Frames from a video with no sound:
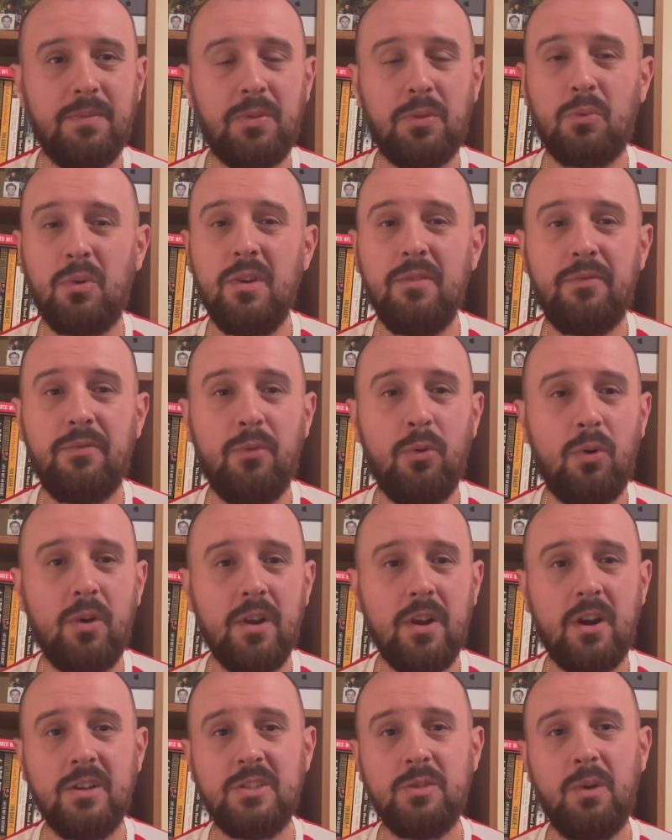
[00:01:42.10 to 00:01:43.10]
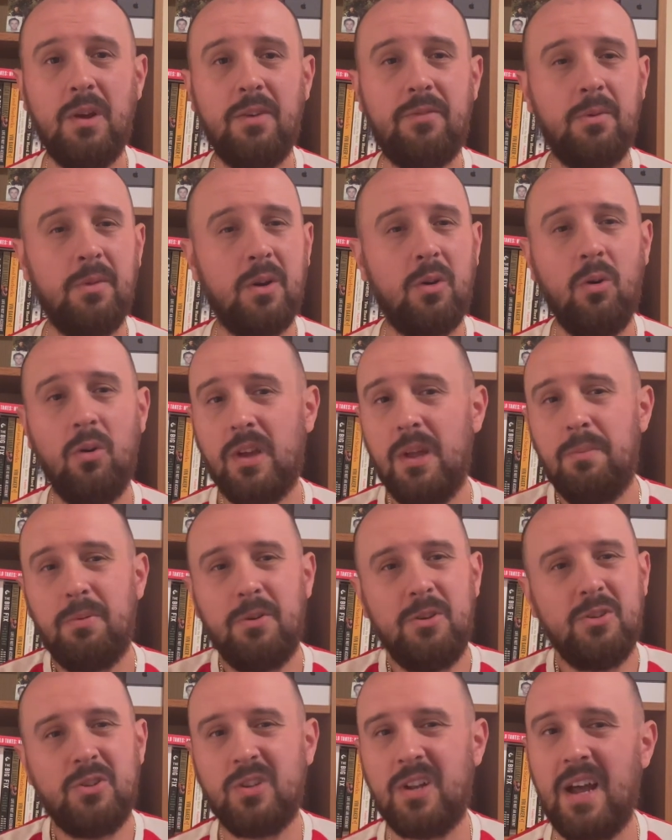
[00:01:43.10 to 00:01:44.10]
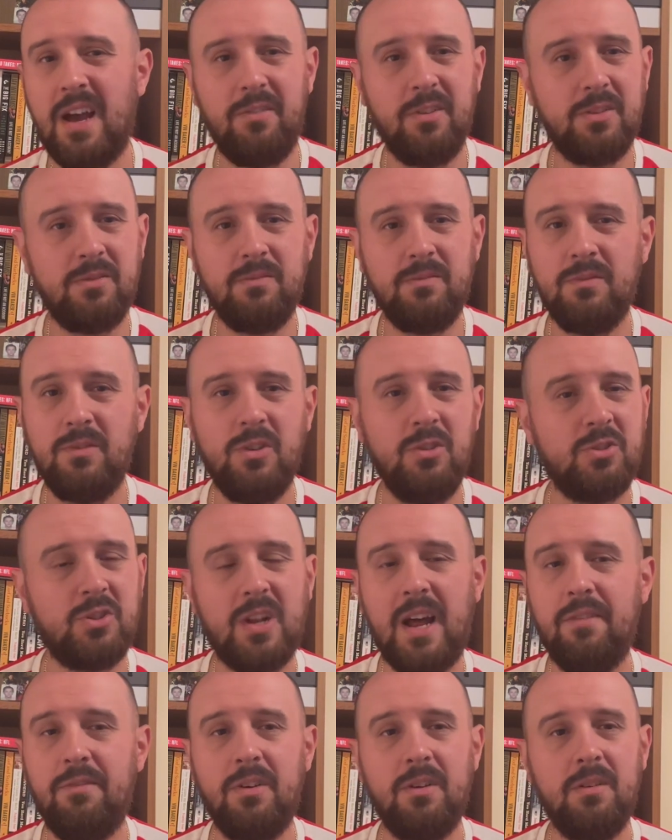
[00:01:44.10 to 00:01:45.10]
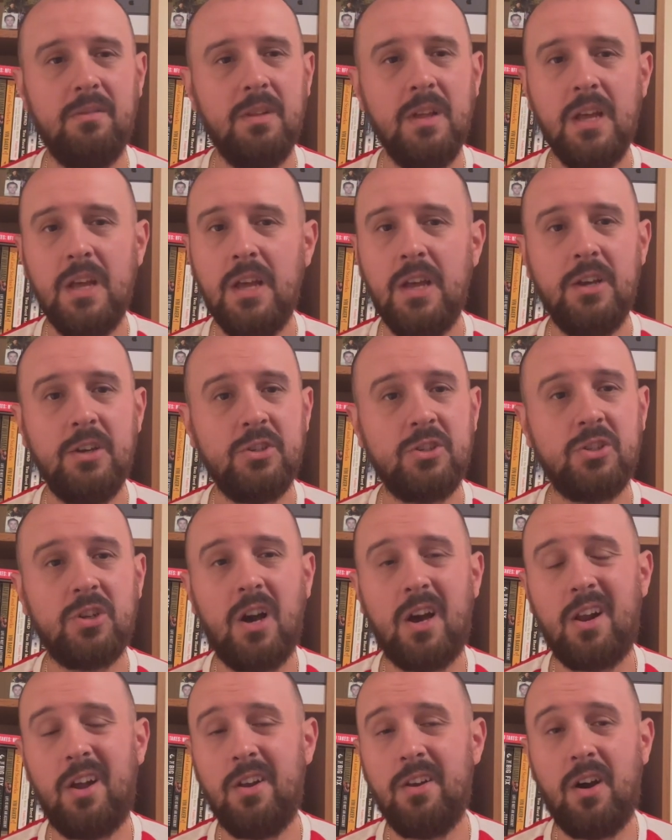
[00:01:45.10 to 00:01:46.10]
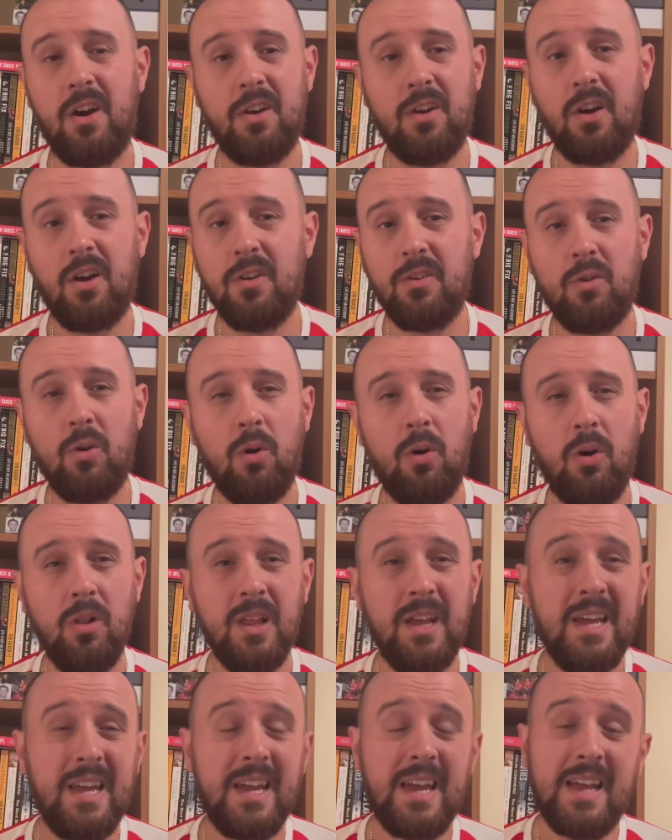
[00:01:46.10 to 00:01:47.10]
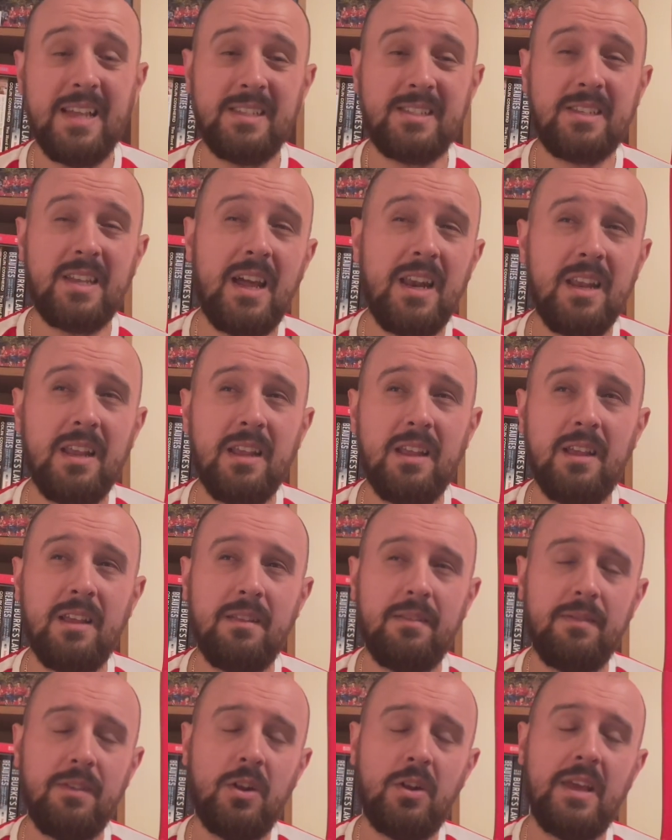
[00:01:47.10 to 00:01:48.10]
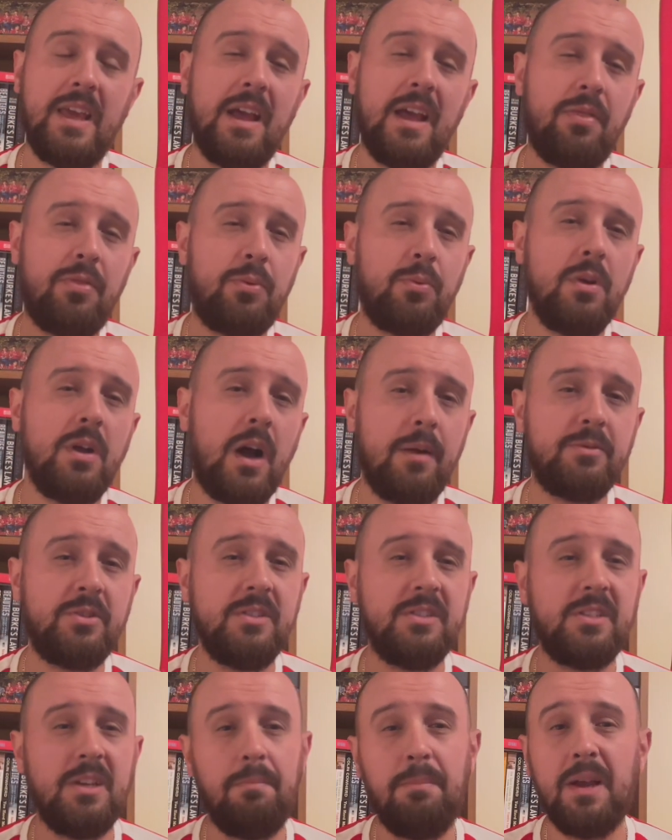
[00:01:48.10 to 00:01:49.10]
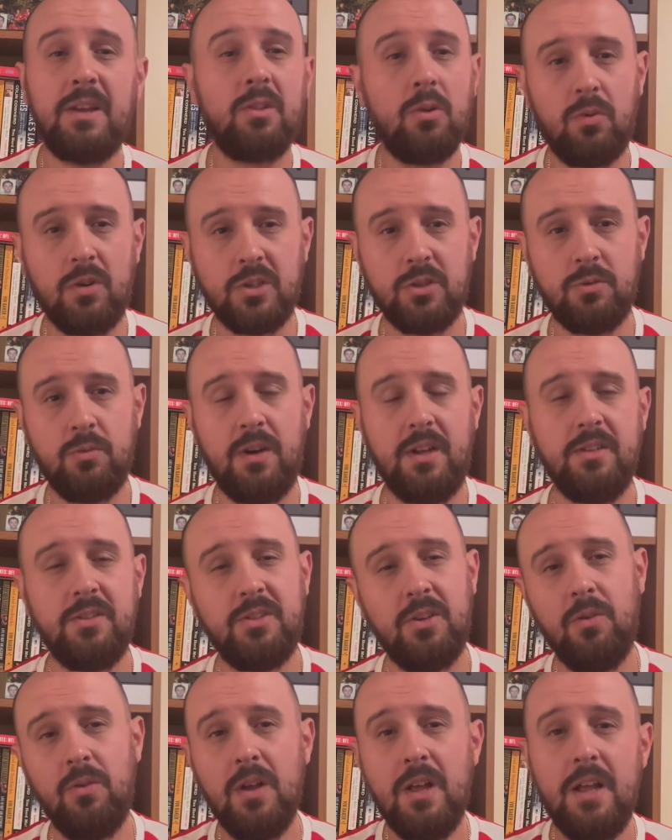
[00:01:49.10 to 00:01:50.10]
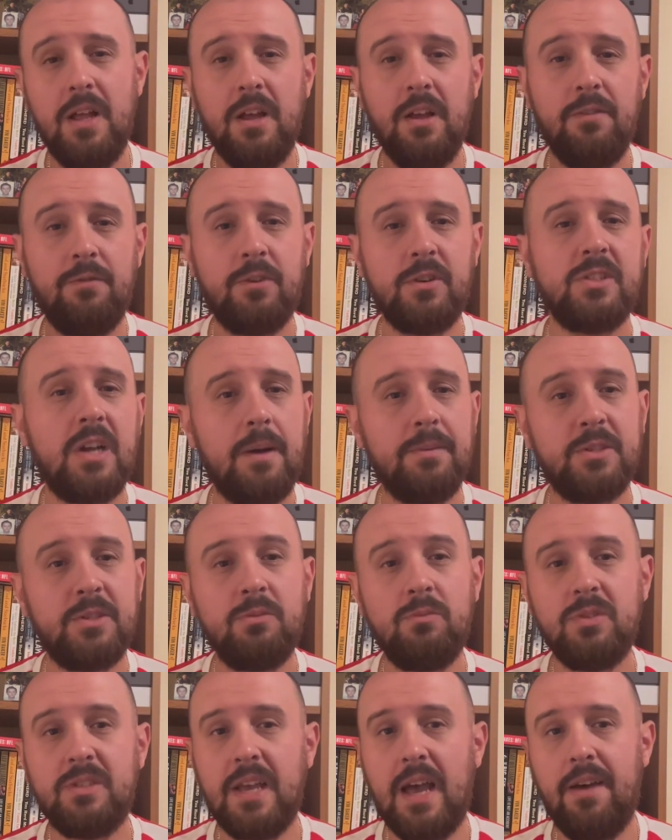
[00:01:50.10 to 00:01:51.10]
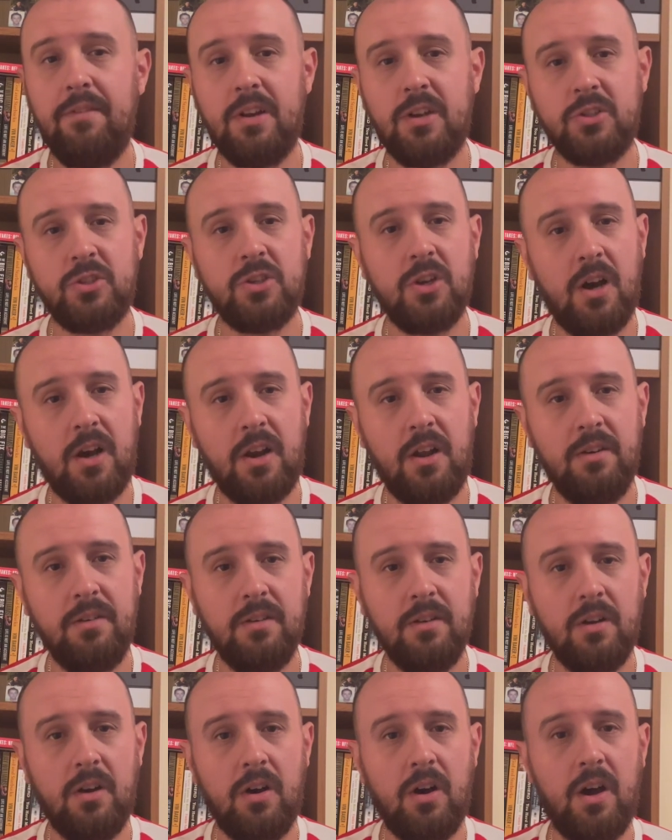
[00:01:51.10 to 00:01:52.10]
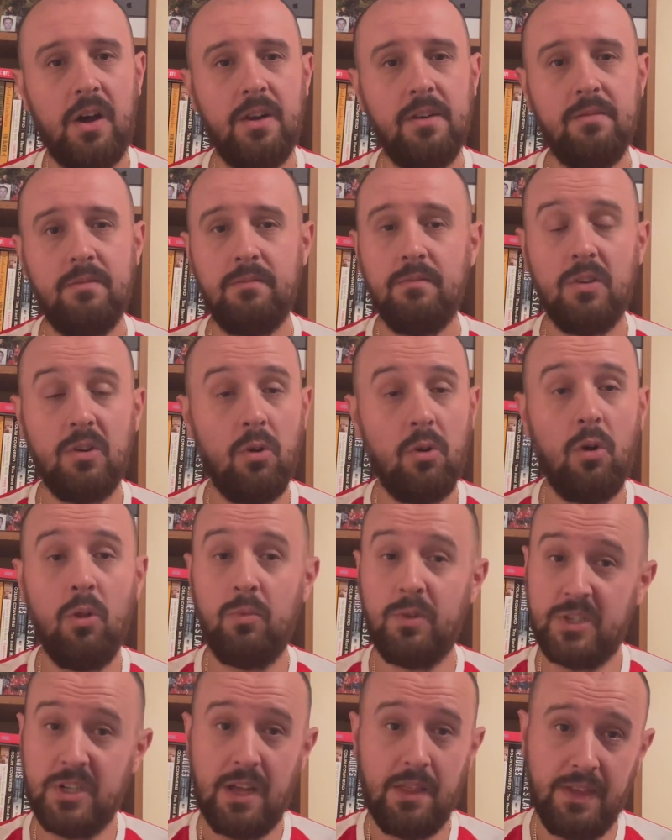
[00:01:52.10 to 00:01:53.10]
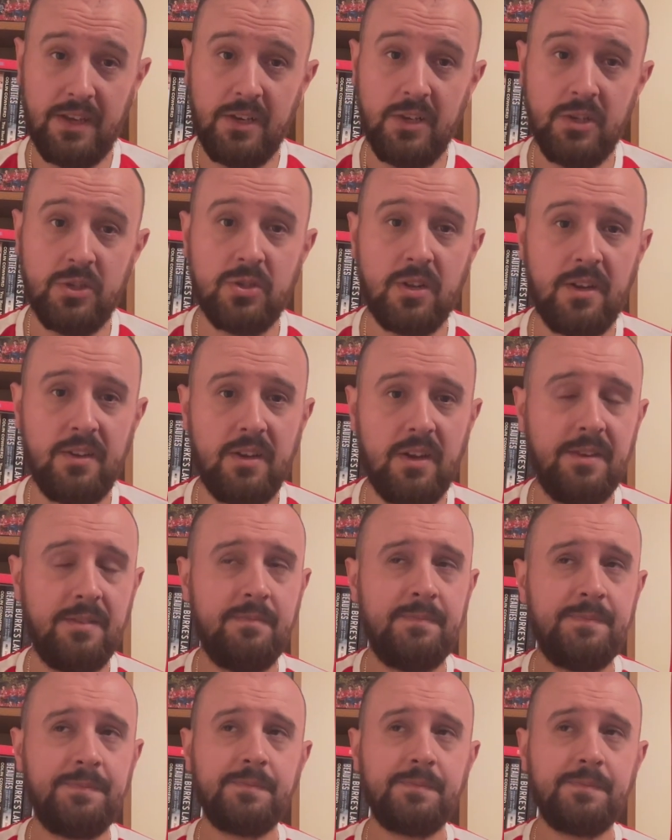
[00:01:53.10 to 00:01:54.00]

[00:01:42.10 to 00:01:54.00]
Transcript: 3-4 yards away from the goalkeeper, you should have a shot on goal. Instead, he had three options. He picked the worst one. So first option was having a shot on goal, which I think he should have done.